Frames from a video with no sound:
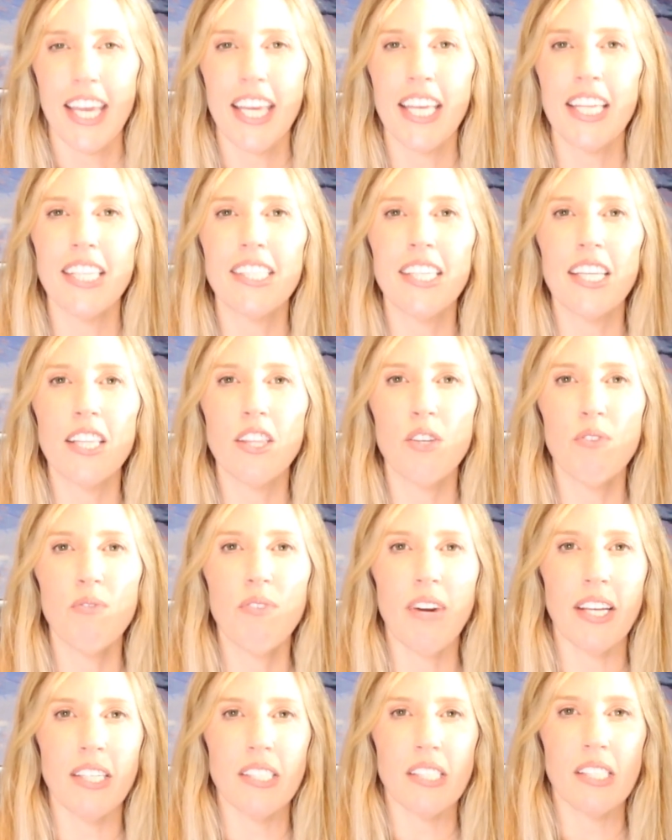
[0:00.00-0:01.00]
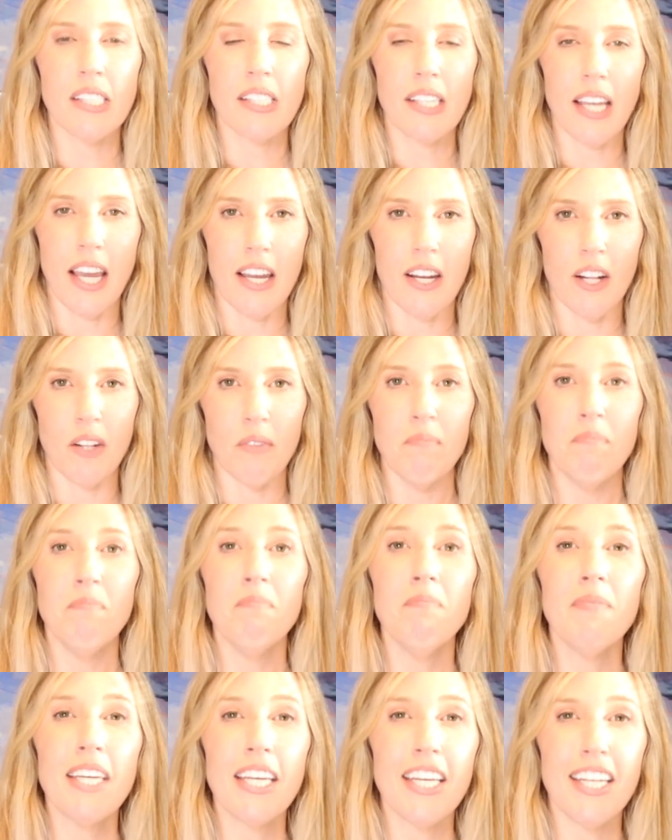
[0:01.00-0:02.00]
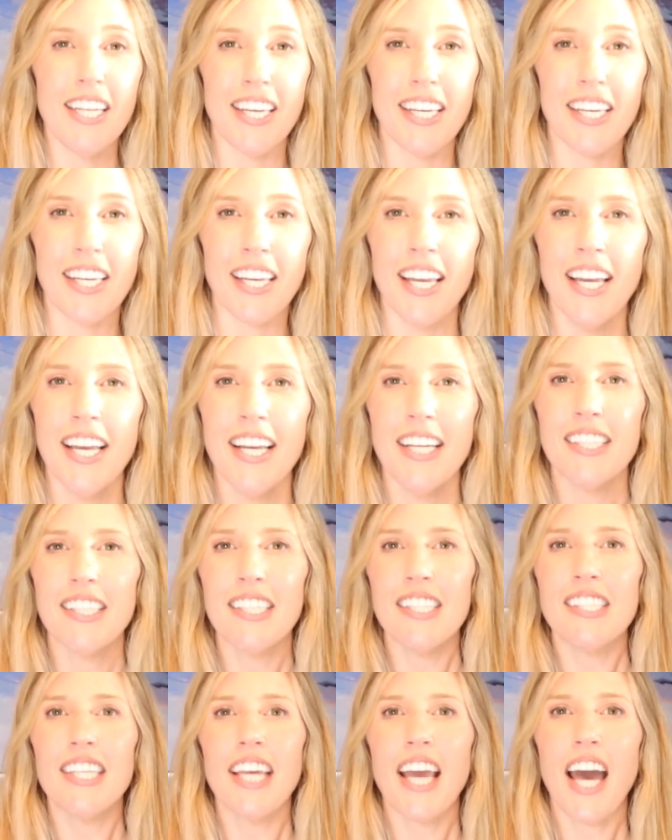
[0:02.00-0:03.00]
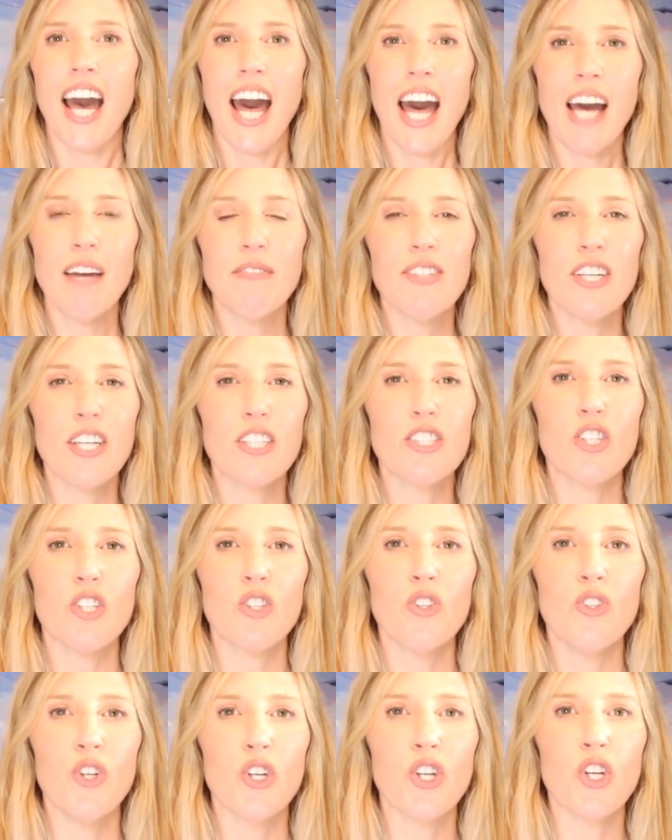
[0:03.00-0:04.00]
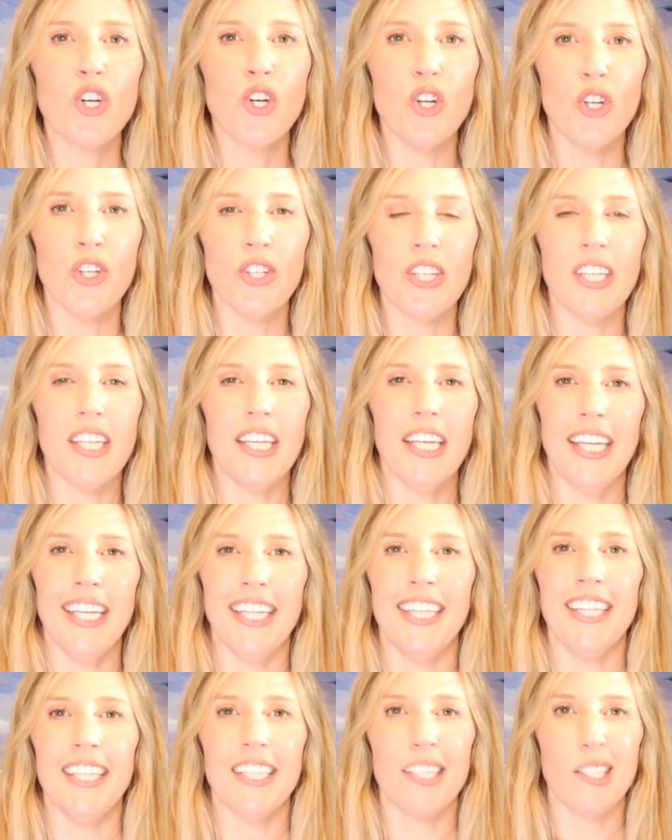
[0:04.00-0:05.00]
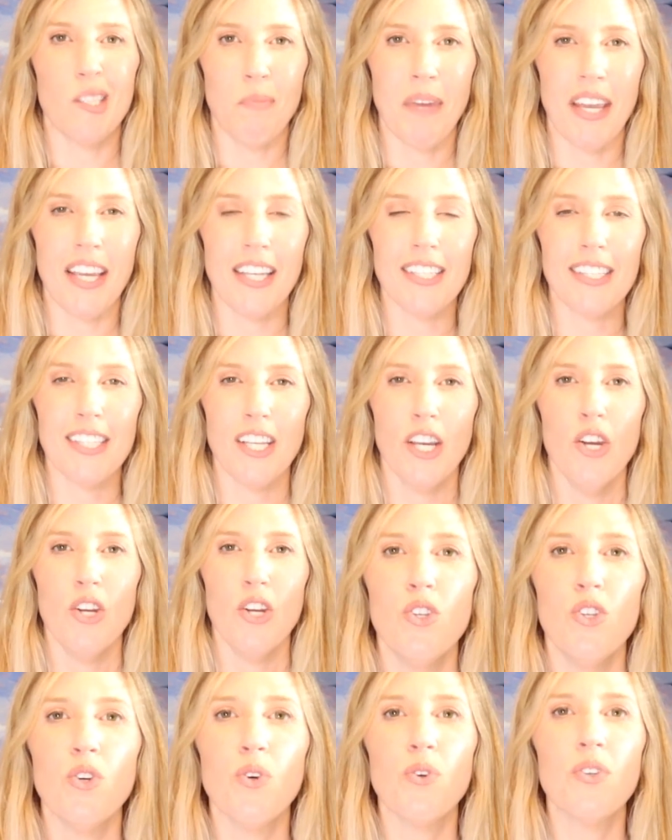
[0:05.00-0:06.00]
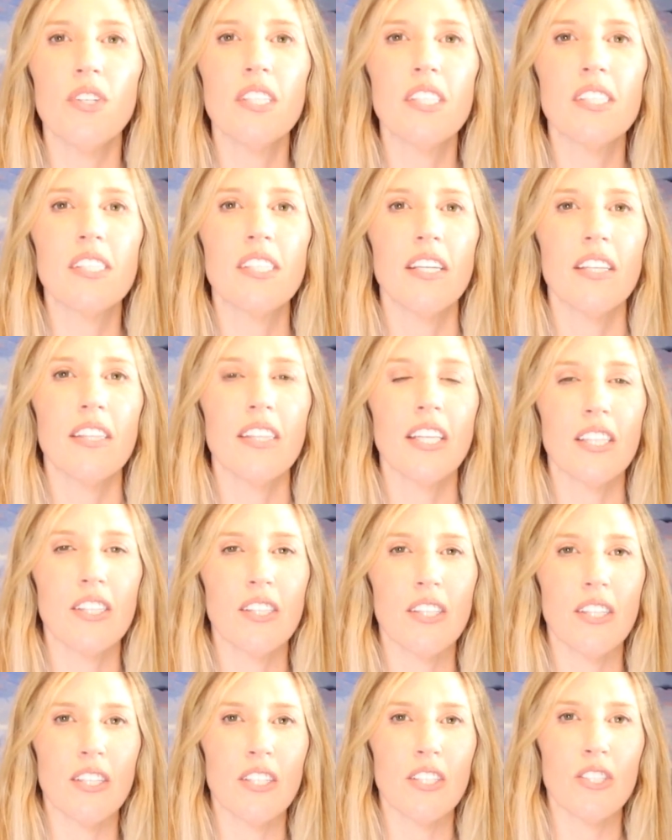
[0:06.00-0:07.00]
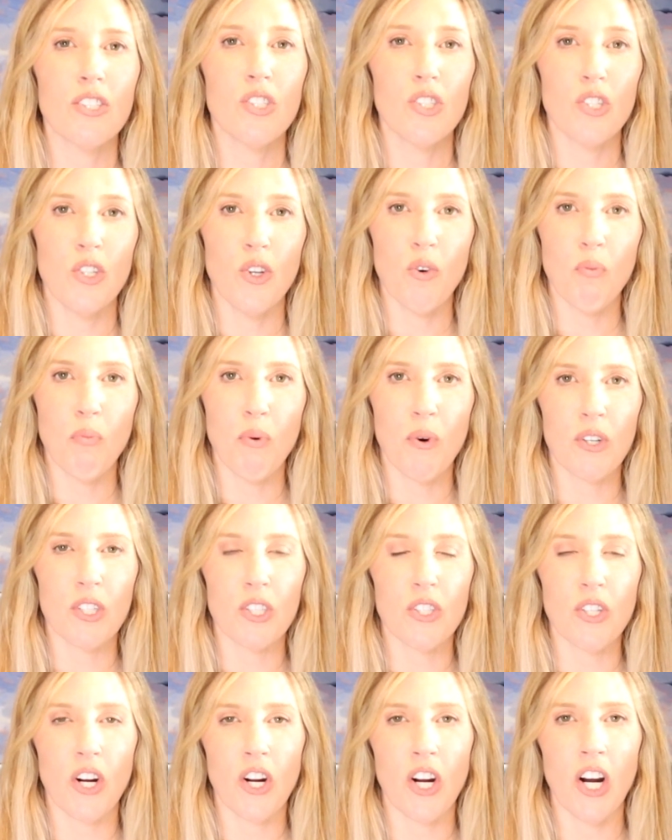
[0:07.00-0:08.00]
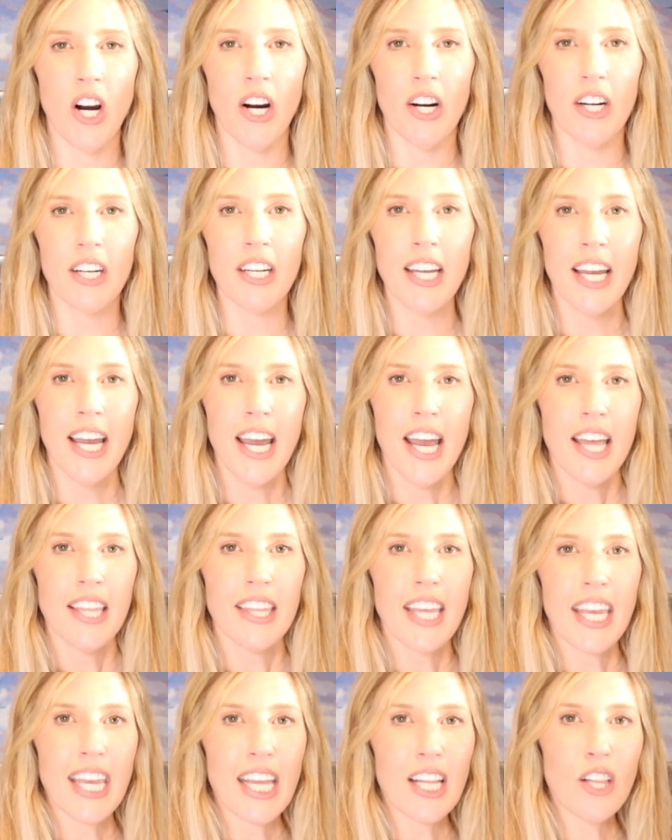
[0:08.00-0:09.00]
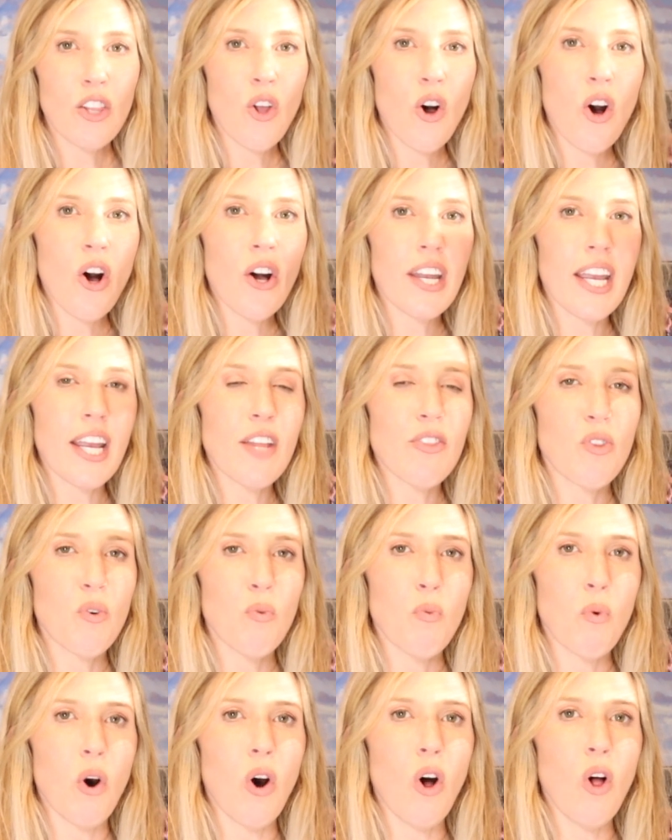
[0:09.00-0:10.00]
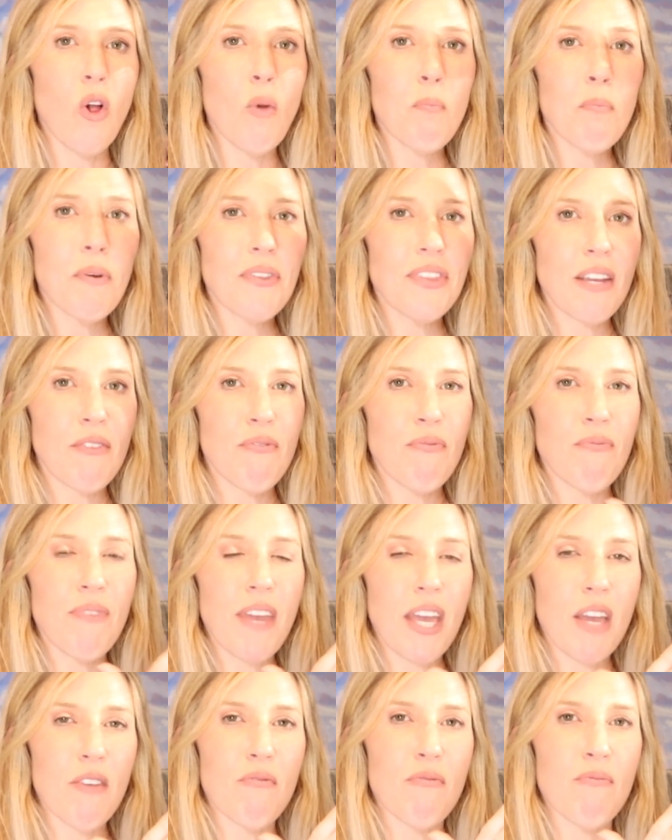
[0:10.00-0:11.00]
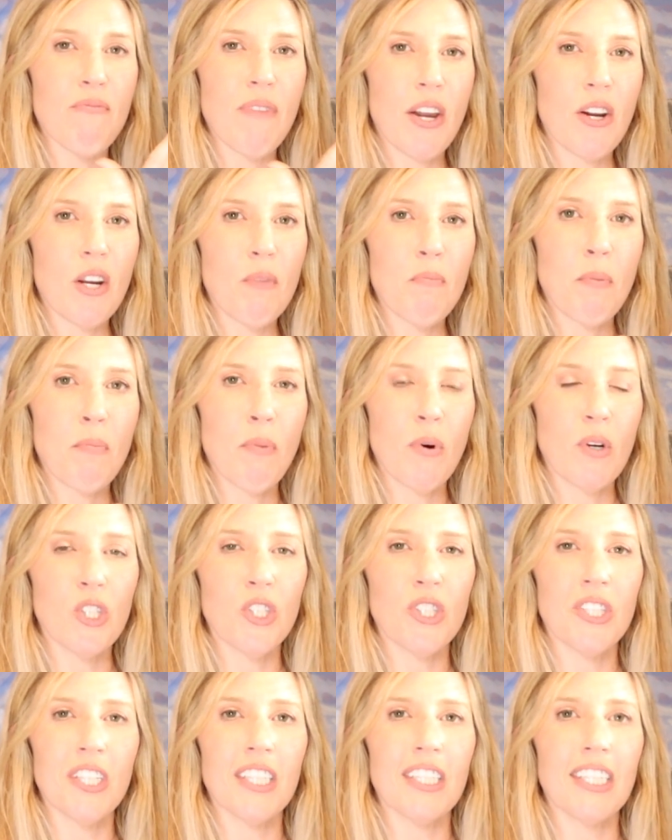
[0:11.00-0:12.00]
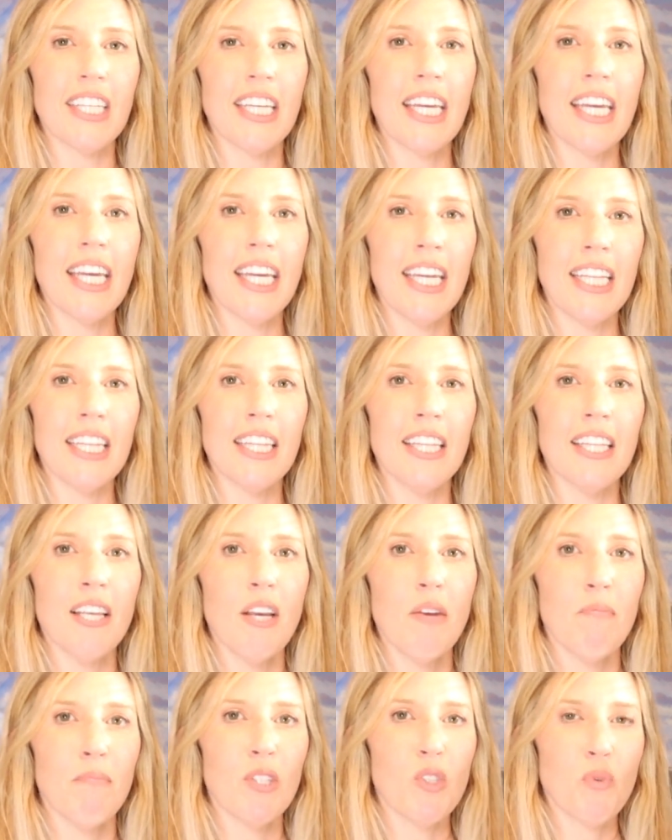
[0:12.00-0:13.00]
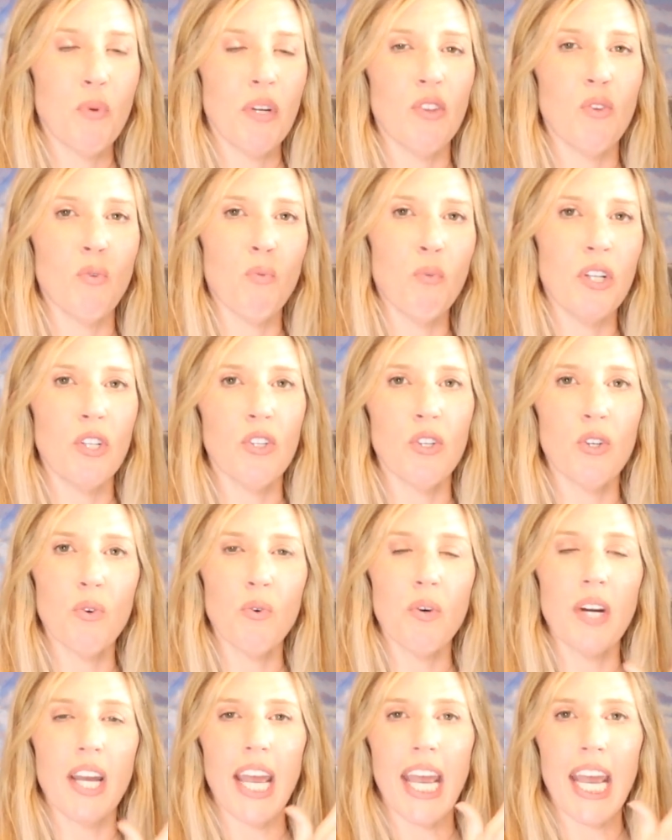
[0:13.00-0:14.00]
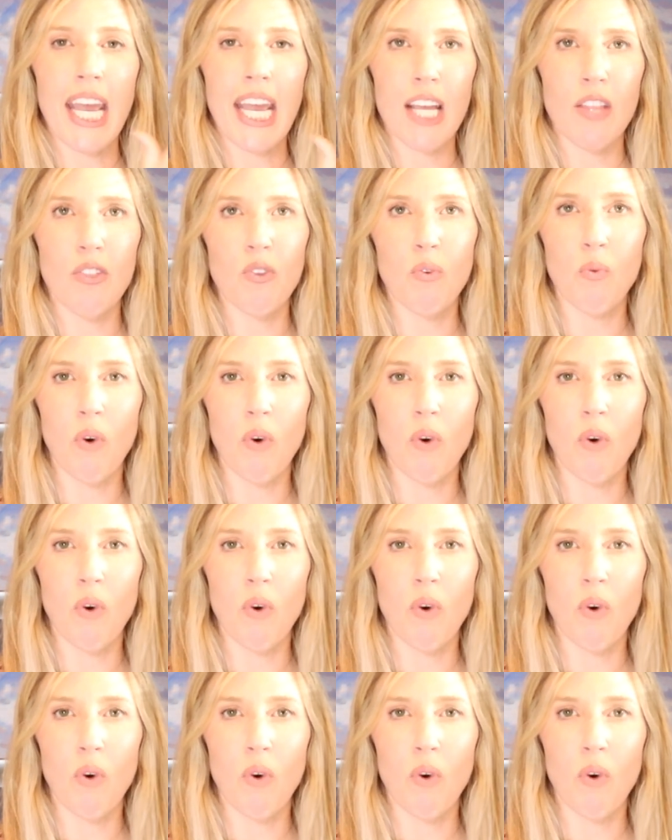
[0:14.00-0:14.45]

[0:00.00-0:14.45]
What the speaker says: Is it the right scale? Meaning, does the object look good in the space? Notice that the snowboards are hung. They elongate the wall, but they fit very proportionately in between the window and the